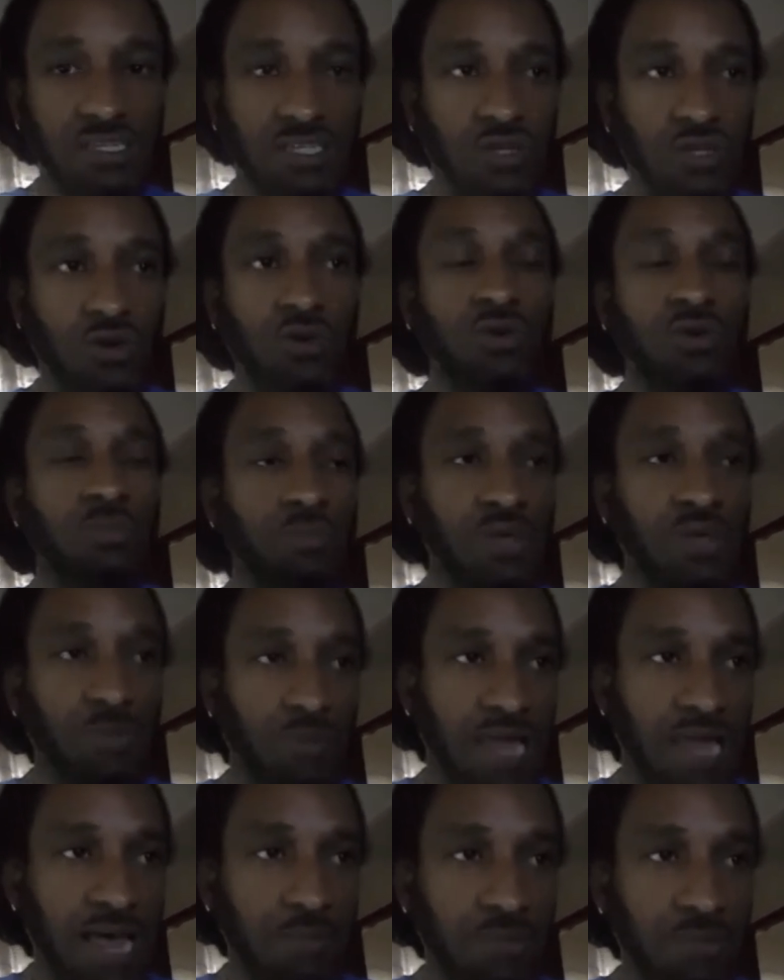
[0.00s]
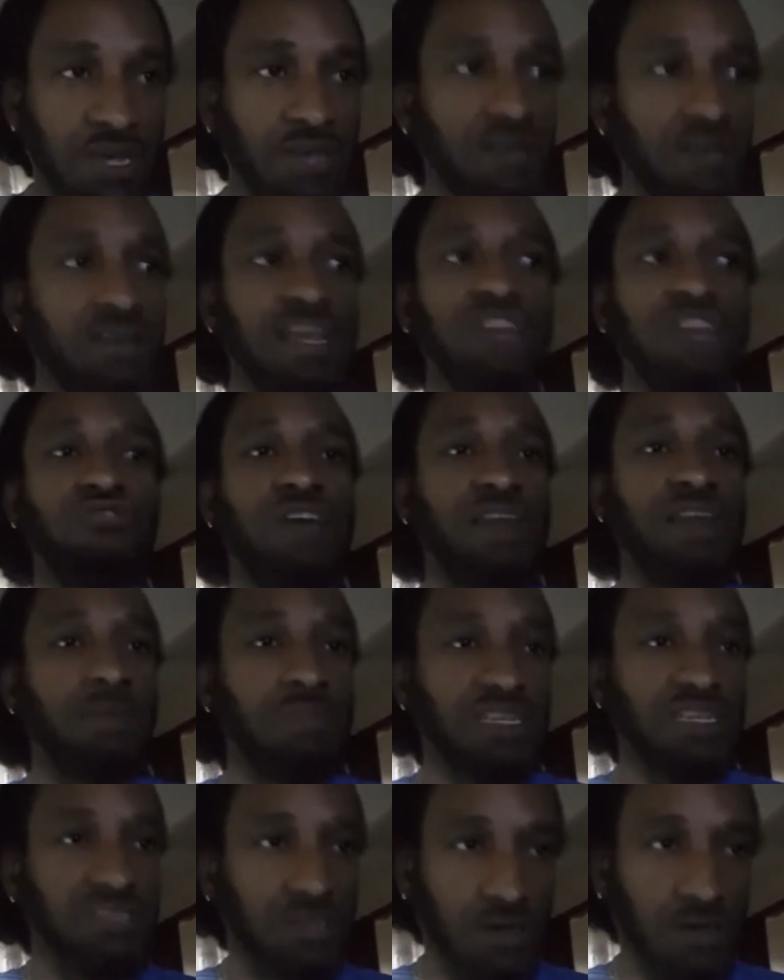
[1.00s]
So people like me, they try their
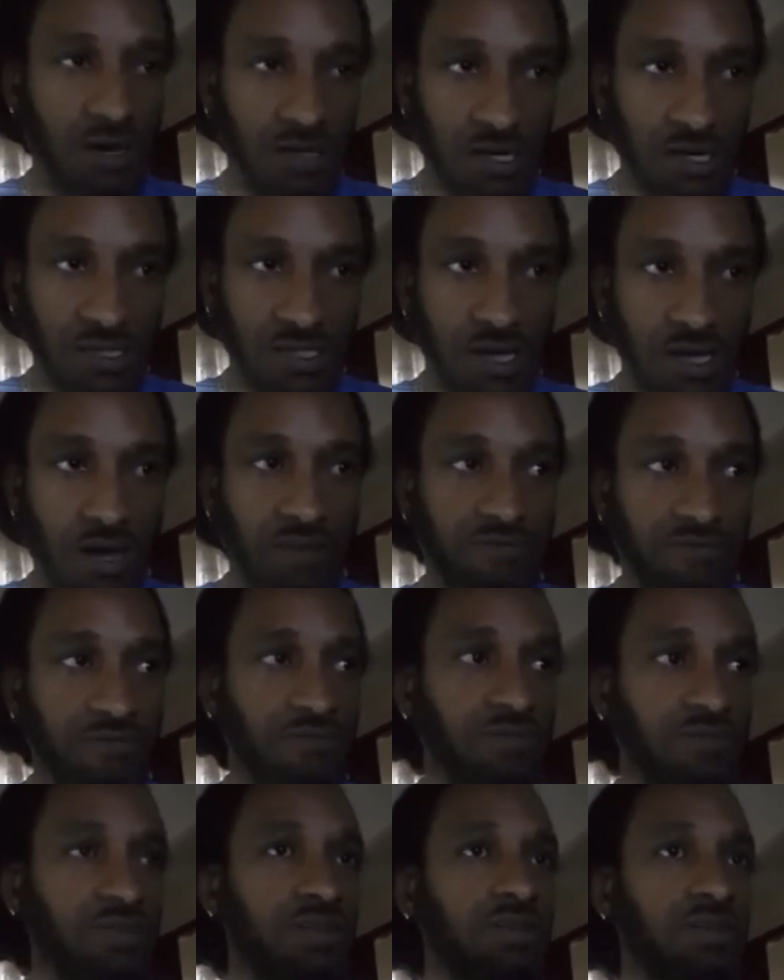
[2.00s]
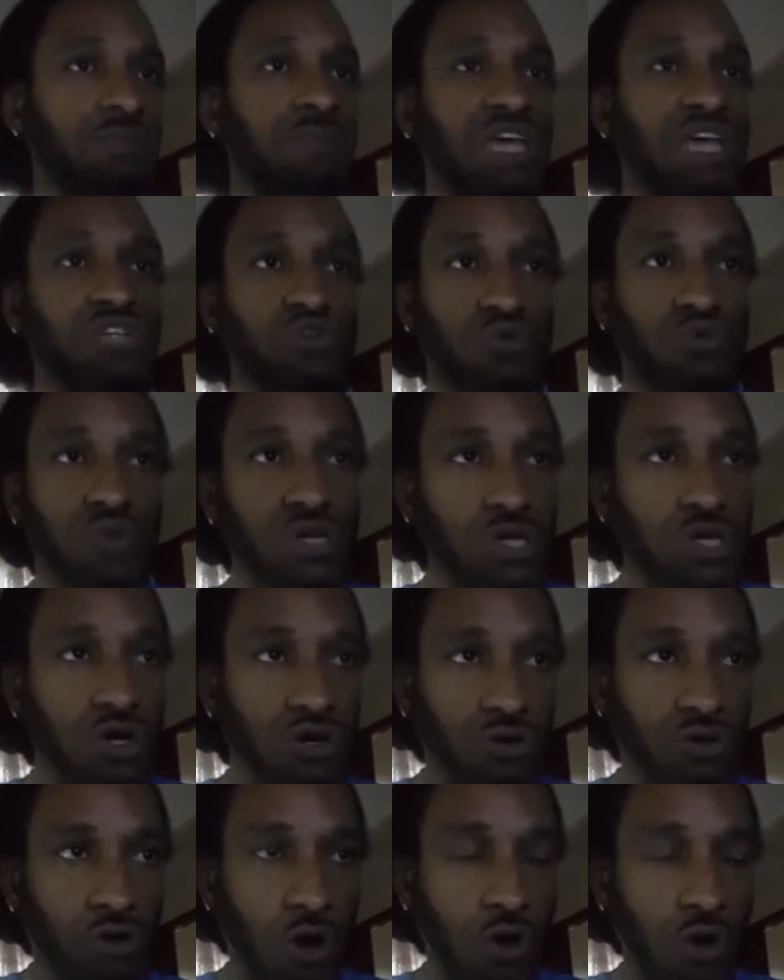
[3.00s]
best to cut us off, make sure we
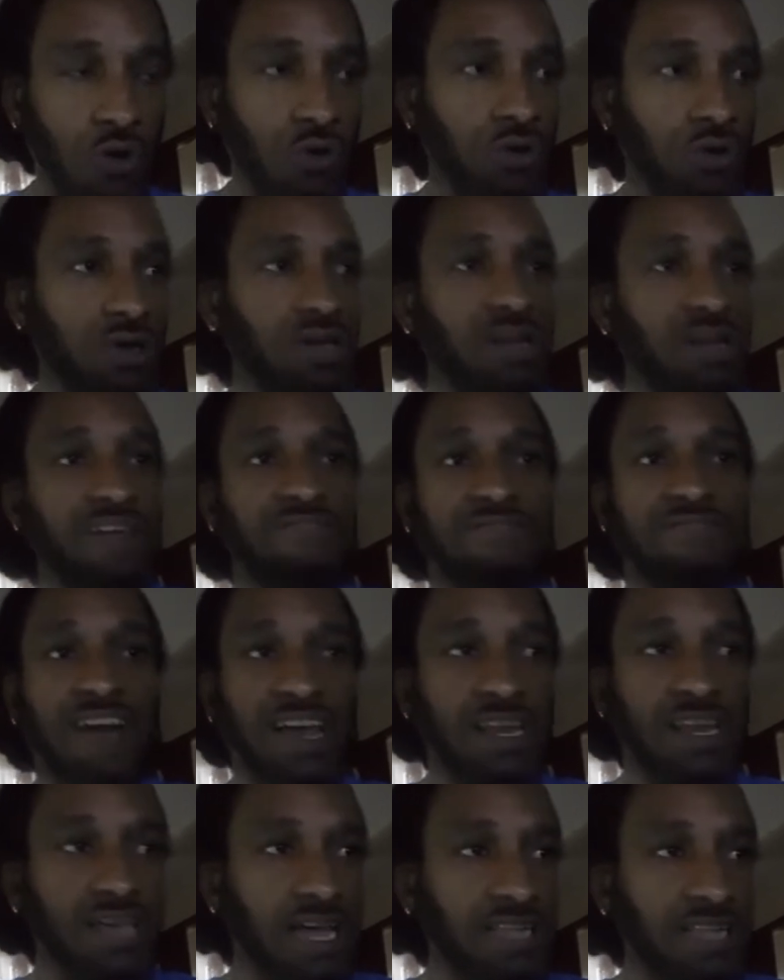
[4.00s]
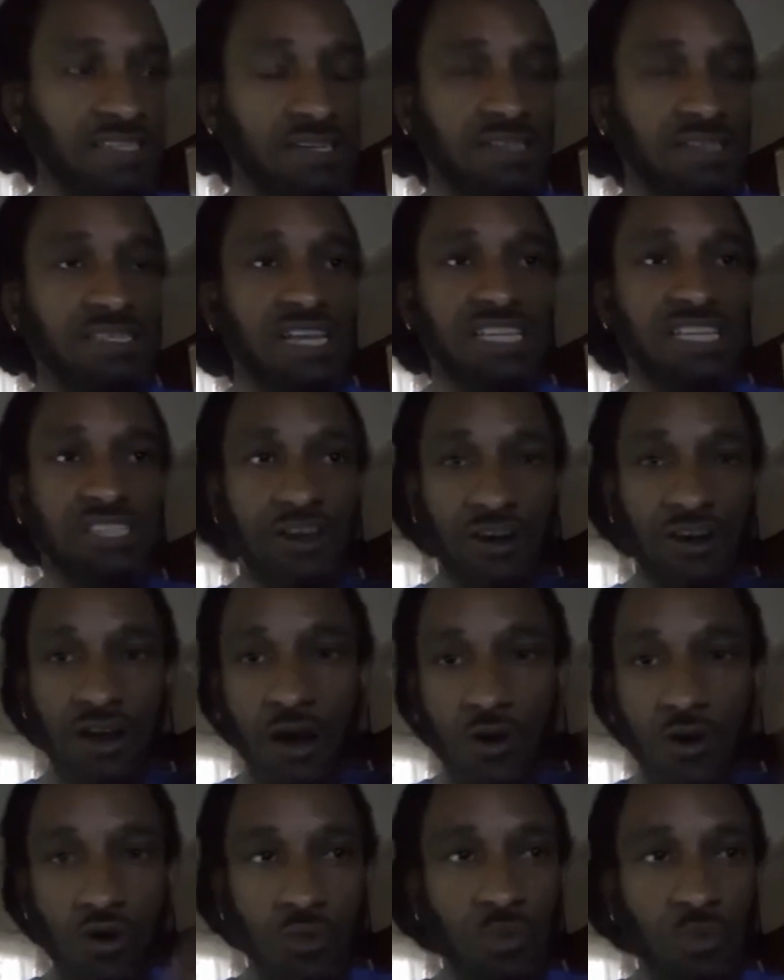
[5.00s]
don't grow. They fight against us. They turn
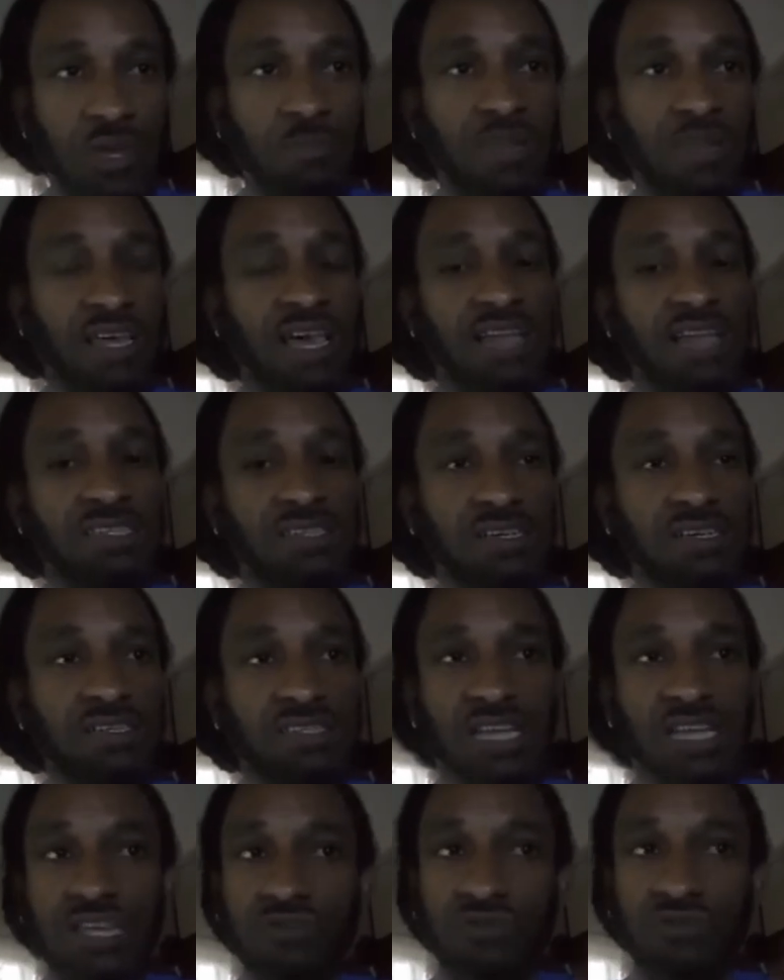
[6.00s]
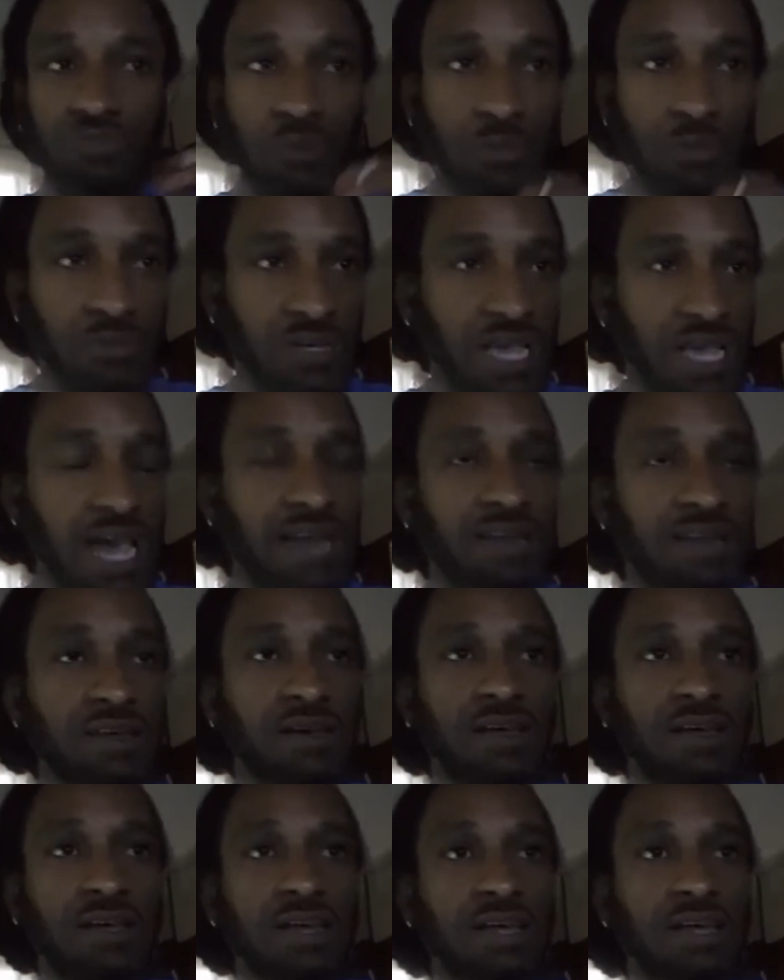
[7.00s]
our own people against us. They use
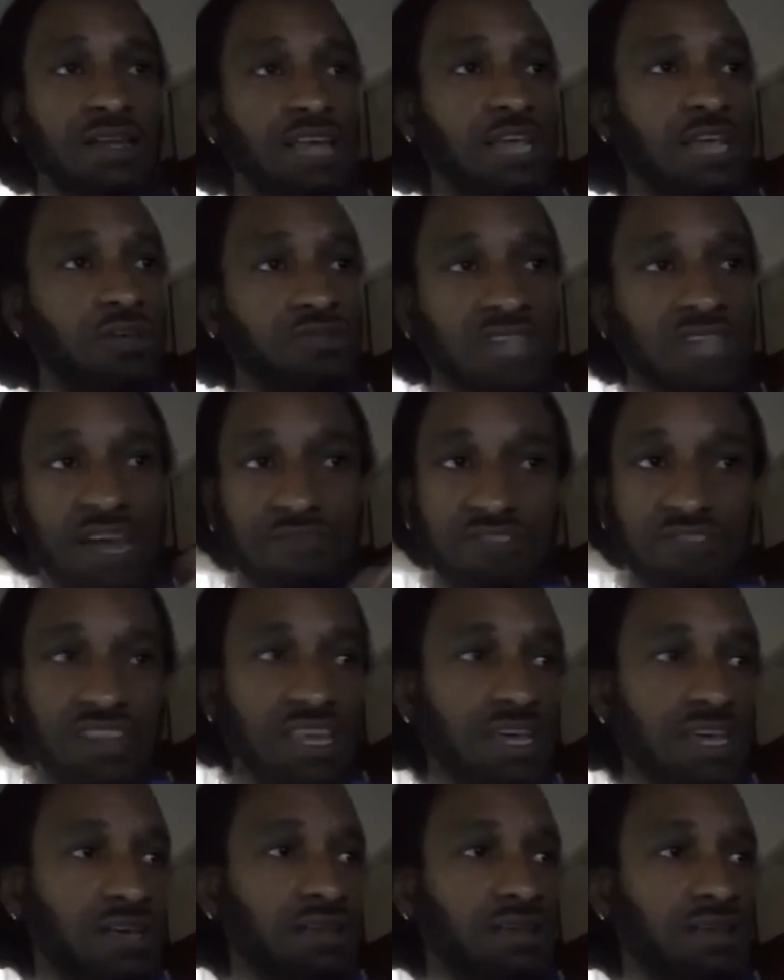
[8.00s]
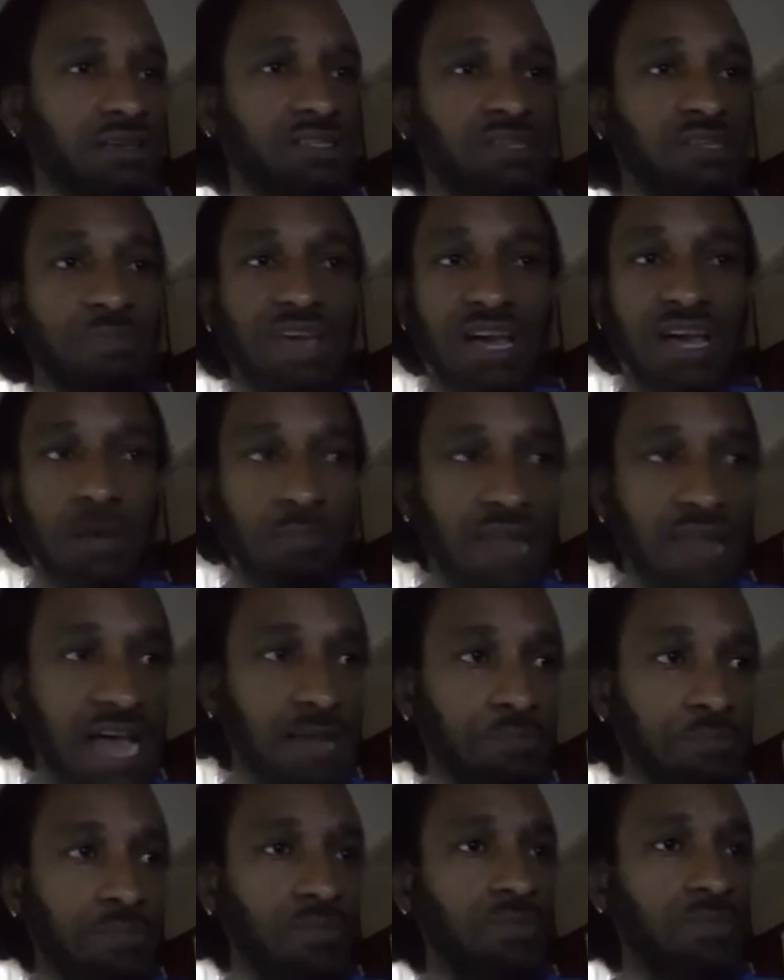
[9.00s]
propaganda. They use everything to make
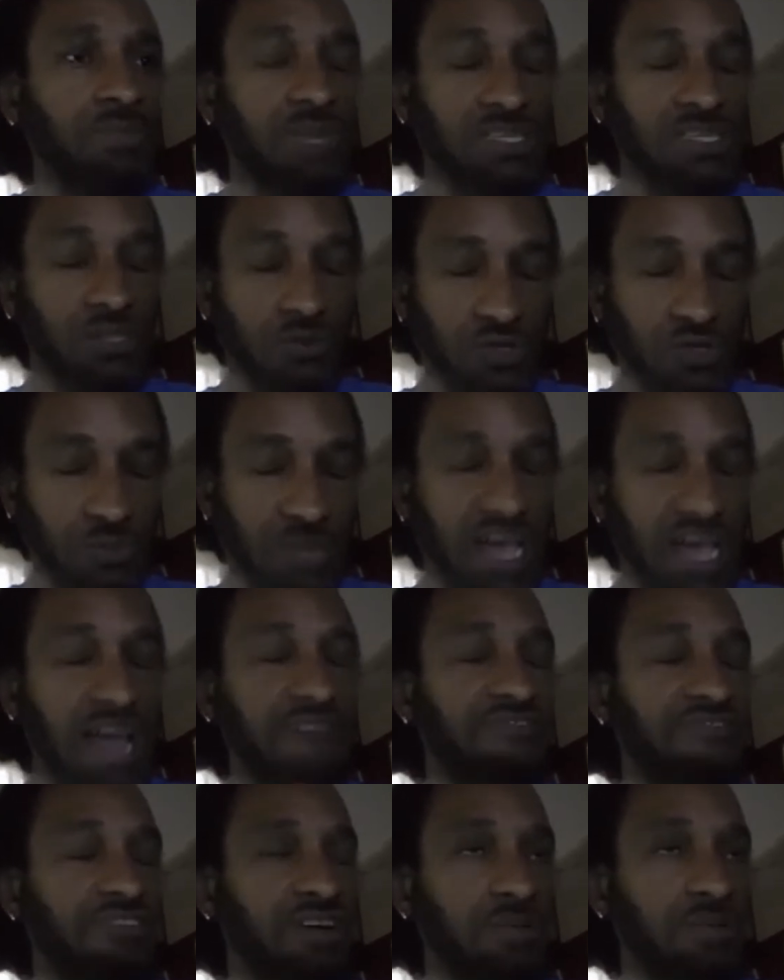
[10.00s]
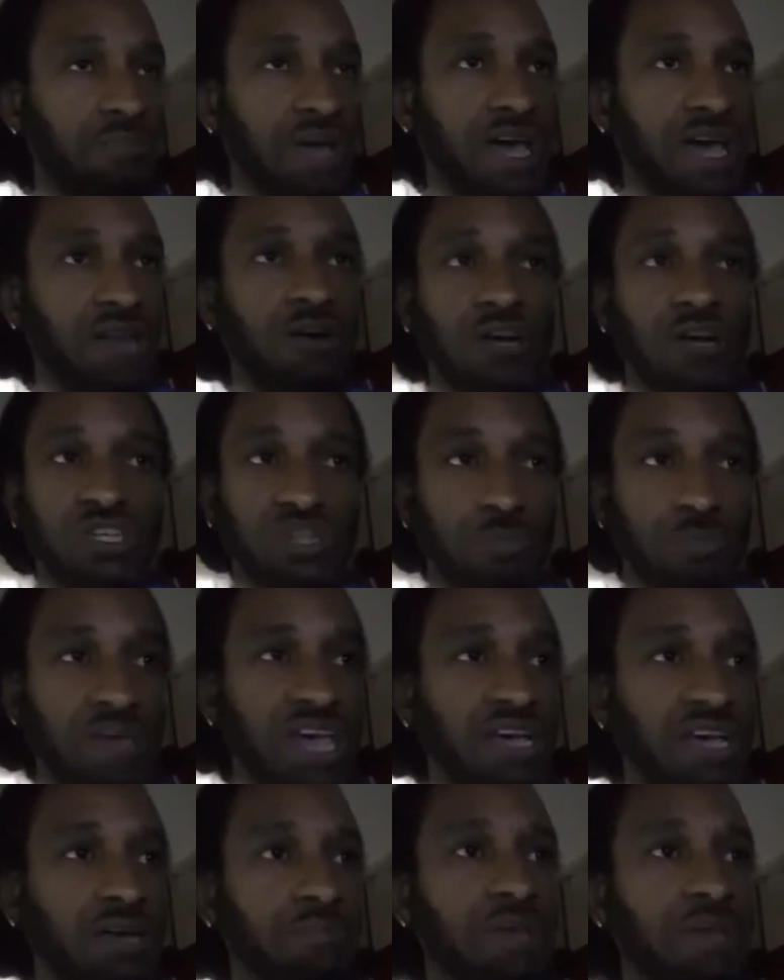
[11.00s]
an African man or a
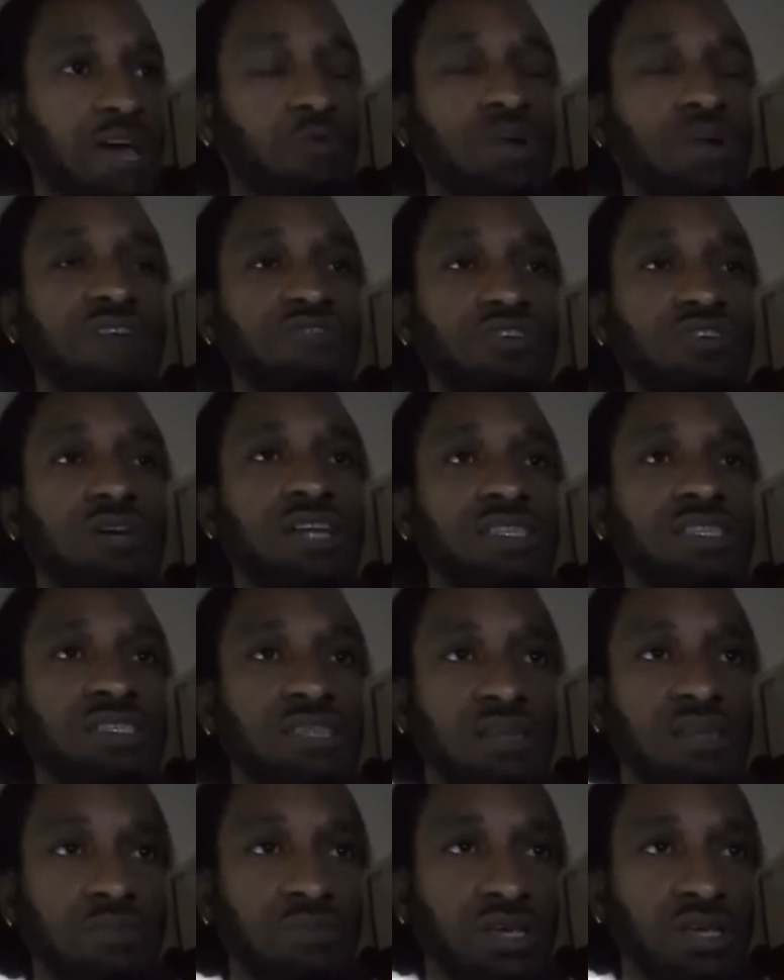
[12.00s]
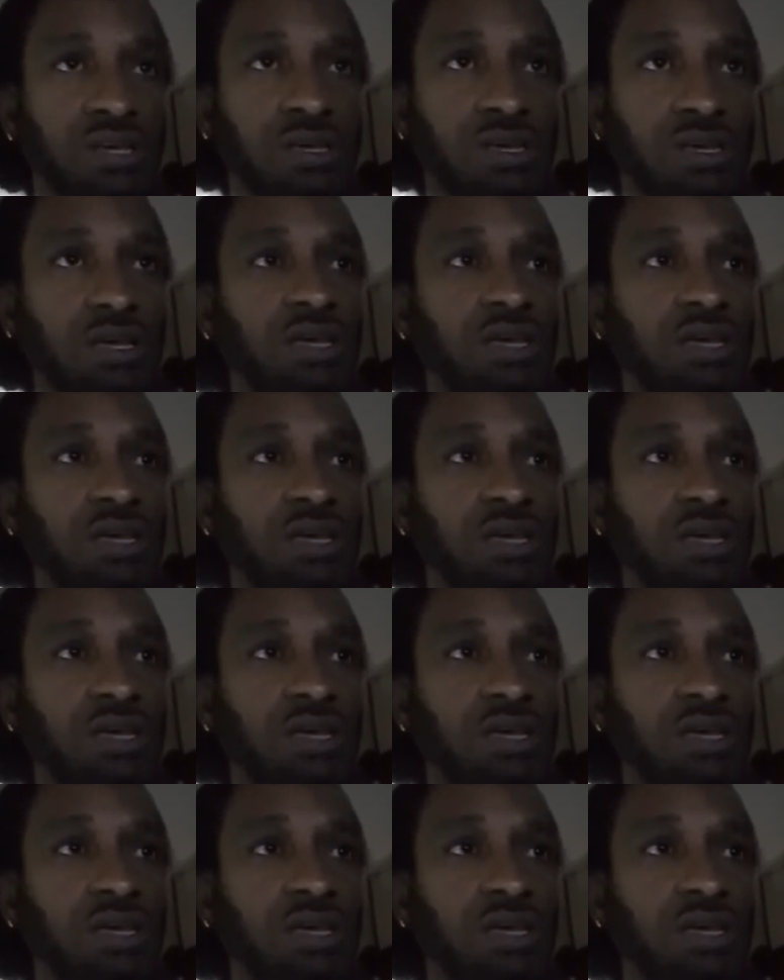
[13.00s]
Jamaican man, whatever you consider me.